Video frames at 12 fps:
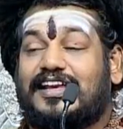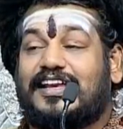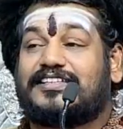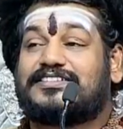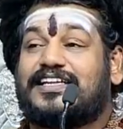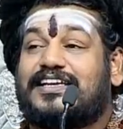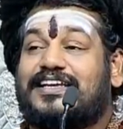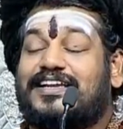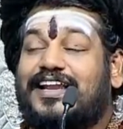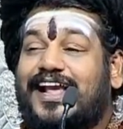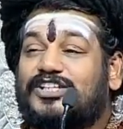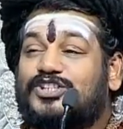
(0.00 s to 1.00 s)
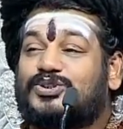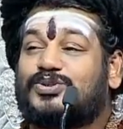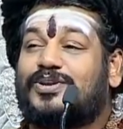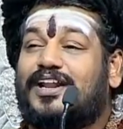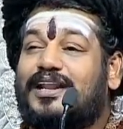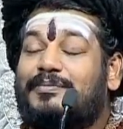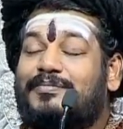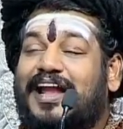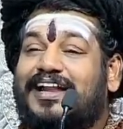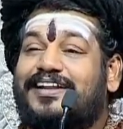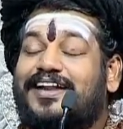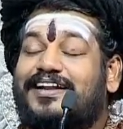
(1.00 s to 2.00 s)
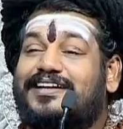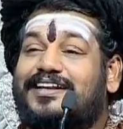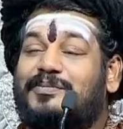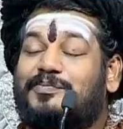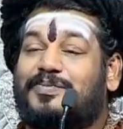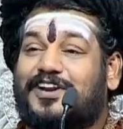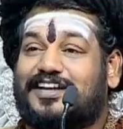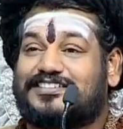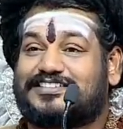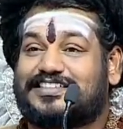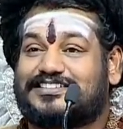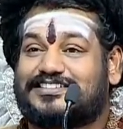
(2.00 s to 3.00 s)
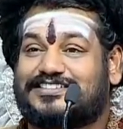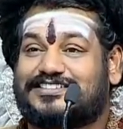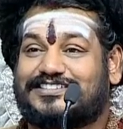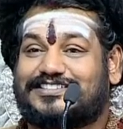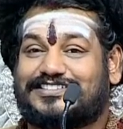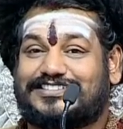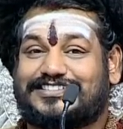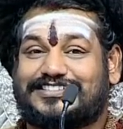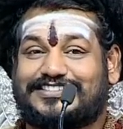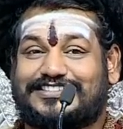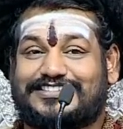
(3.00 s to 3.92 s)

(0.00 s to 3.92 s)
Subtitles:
is a natural mandatory process